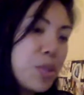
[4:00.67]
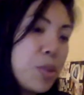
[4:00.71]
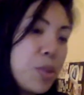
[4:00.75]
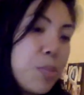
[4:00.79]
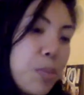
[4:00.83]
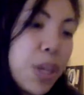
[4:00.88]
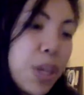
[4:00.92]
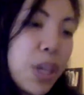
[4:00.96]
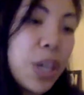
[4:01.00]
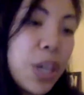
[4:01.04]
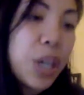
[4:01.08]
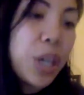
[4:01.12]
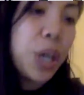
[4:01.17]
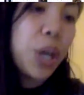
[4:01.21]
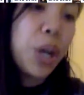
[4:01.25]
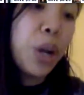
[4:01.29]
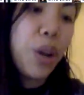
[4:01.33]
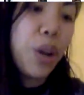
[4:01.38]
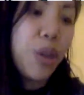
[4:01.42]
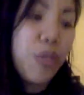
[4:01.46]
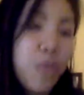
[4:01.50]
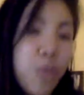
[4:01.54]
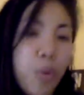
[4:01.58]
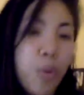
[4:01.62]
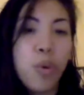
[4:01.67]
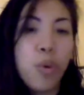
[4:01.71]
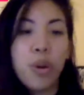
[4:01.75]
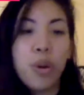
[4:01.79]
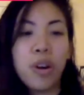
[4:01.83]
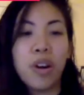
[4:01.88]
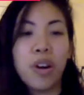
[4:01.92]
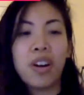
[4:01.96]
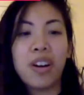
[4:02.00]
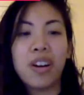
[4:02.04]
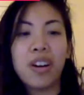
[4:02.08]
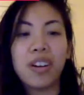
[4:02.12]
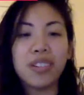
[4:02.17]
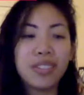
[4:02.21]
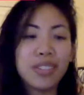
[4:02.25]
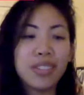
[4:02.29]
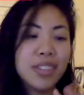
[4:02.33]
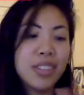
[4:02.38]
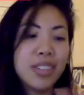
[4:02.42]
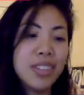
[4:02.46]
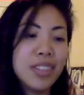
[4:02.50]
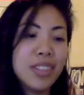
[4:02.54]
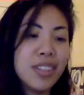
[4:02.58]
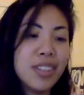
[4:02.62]
to be here for a
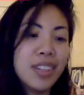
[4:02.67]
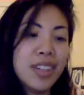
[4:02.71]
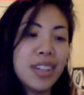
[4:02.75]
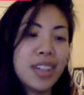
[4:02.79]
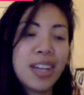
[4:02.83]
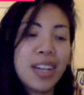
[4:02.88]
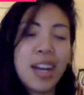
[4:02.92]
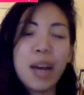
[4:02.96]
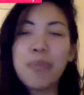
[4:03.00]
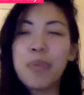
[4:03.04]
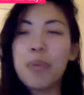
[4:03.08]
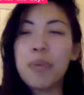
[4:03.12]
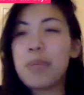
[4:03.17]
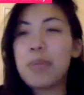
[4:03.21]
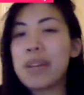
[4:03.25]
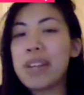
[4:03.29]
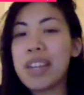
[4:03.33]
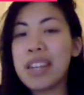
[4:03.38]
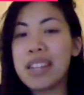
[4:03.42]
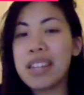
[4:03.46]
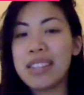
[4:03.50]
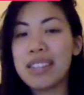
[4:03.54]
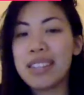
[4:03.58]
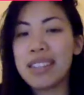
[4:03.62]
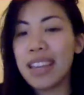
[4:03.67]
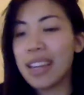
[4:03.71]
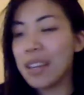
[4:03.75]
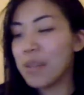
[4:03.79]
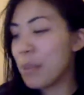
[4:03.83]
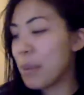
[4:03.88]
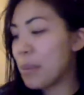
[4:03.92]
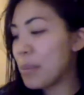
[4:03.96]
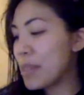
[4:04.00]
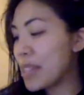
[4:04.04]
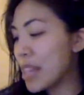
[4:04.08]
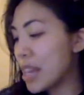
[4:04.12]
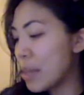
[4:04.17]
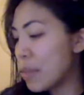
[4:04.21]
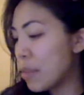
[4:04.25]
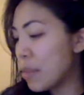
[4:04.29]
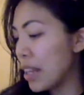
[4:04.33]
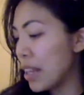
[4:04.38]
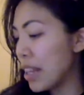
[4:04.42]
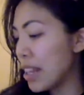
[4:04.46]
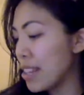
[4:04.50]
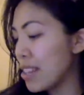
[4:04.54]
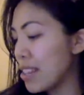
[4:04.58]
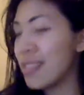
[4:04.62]
couple minutes, like maybe 10
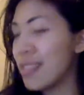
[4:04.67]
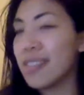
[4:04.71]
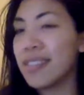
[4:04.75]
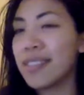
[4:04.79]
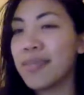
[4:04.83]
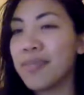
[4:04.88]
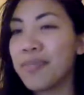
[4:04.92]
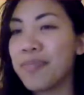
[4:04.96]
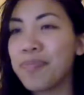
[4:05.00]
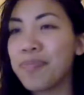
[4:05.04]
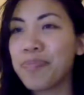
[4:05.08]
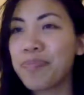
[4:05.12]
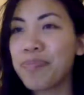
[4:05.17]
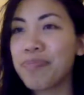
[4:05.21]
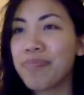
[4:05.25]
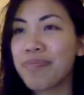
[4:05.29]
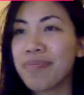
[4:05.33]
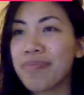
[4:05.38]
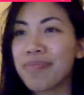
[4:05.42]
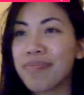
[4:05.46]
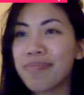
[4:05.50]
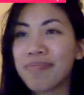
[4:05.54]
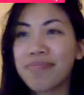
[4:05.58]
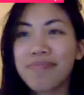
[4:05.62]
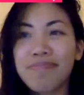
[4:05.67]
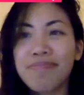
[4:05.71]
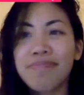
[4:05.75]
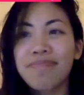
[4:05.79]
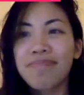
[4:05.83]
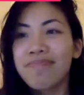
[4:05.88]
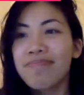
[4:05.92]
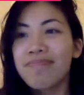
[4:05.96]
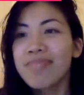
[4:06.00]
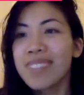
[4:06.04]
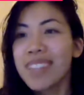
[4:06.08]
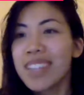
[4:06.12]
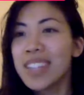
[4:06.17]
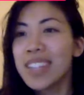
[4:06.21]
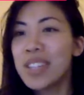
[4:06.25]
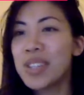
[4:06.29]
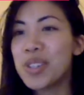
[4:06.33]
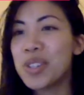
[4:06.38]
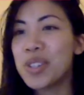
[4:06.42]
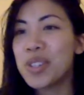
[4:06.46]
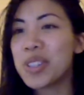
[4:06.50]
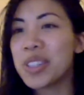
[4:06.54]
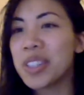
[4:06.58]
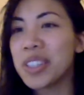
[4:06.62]
minutes.
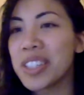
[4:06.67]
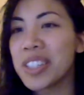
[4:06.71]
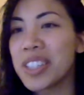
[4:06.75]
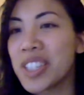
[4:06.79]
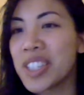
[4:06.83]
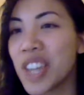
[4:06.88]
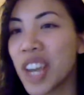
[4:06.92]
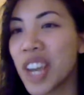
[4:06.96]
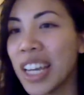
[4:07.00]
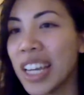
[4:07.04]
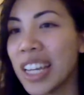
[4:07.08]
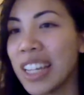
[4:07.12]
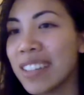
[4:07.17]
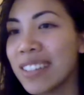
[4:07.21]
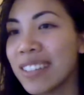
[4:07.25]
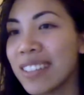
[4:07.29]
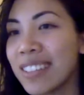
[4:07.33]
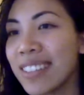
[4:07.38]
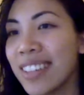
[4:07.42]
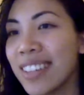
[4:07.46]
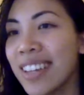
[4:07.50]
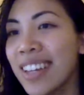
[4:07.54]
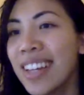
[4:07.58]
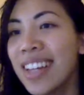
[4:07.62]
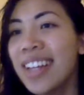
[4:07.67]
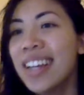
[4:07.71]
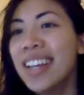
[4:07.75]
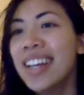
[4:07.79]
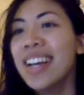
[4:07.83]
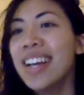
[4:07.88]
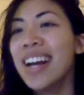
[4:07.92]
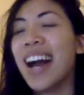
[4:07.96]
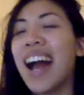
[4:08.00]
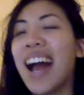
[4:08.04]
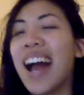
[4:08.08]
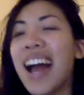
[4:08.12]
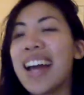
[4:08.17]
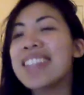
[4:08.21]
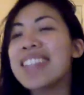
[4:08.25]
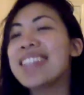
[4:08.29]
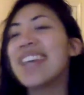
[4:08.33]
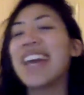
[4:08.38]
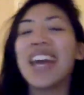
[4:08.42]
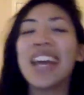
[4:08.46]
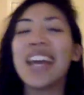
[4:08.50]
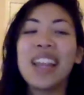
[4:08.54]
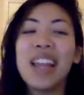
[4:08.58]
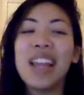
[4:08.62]
This is just a little check-in. Hi,
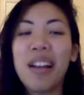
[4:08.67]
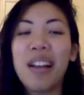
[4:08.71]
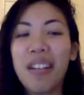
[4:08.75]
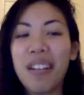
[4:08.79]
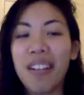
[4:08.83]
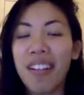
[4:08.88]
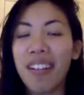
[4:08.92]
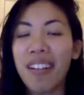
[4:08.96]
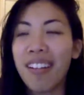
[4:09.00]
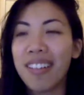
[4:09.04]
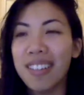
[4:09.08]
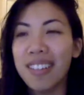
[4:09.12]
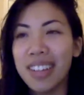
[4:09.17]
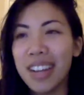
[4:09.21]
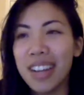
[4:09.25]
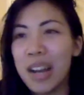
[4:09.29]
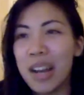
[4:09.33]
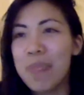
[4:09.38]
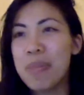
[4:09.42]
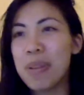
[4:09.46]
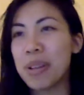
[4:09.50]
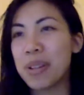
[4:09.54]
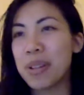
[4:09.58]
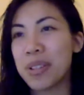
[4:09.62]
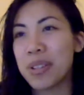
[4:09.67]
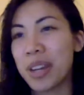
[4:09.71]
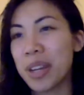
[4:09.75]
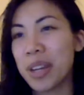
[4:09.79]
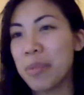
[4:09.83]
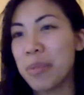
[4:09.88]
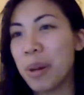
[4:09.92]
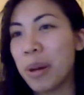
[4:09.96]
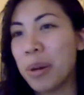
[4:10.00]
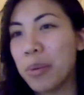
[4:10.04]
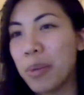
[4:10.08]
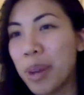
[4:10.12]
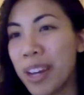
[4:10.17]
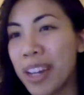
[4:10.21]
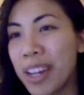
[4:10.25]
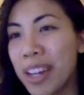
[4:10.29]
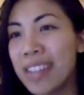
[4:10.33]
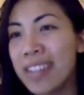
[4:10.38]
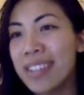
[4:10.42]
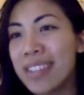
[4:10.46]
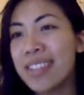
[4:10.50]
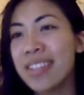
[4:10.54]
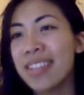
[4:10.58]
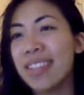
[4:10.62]
Taylor. I'm here talking about
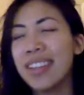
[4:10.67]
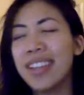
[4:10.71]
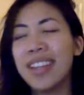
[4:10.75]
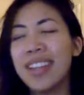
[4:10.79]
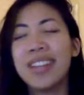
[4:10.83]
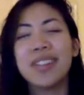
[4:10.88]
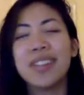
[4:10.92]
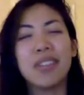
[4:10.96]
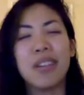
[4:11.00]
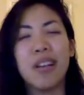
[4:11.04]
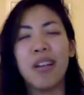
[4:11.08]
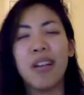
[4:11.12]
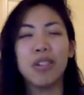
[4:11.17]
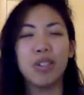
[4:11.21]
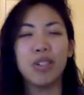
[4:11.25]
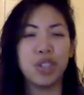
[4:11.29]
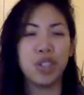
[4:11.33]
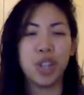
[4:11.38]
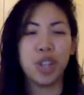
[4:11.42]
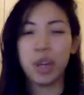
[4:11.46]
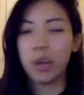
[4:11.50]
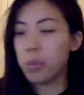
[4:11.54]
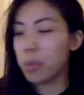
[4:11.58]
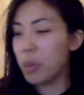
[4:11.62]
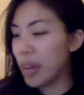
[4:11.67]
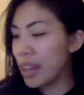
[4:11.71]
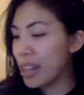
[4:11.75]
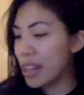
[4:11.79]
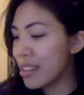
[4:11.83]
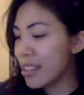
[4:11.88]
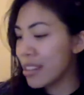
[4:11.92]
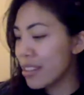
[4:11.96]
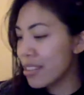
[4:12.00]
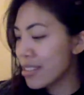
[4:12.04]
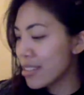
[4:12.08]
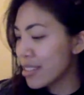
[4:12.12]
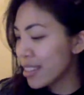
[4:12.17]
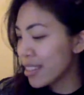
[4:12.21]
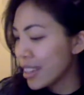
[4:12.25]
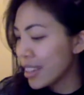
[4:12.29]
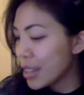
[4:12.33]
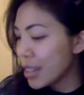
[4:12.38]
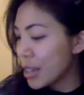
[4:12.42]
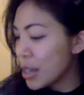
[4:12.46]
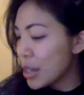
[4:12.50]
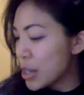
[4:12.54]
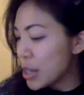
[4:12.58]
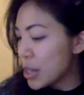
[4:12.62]
wins. Let's all share wins.
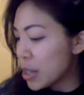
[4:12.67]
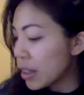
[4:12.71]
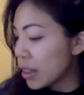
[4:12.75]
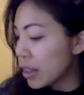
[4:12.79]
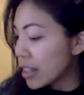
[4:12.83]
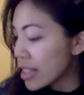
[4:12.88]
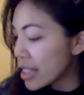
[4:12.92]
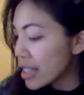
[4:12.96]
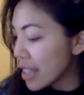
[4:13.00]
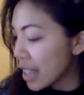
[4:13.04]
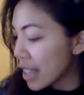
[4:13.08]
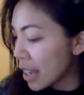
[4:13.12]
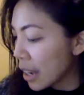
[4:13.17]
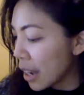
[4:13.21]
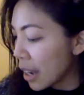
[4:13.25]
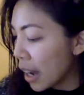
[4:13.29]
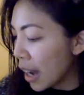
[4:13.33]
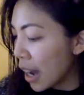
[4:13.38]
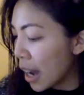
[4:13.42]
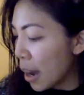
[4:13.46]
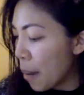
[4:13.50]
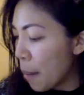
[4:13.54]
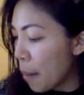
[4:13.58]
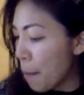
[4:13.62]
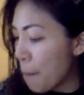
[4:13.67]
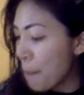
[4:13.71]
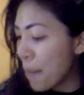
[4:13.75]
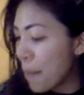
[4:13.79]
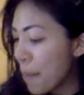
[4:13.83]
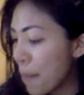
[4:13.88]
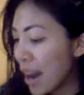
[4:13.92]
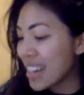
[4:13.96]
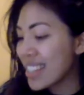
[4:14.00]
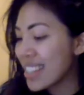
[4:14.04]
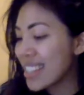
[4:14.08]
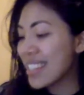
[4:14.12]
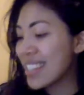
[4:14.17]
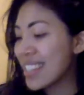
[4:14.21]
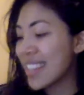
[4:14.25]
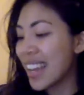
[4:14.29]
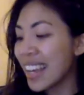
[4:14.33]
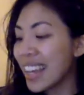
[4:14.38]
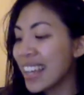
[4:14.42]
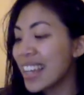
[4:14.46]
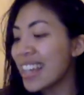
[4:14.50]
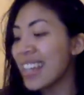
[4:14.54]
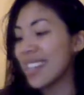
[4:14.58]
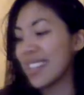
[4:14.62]
So let's see. My
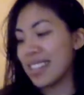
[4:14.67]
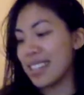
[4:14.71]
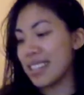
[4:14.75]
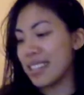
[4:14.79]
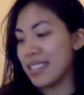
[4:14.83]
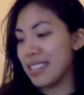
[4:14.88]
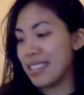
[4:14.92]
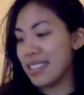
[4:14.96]
second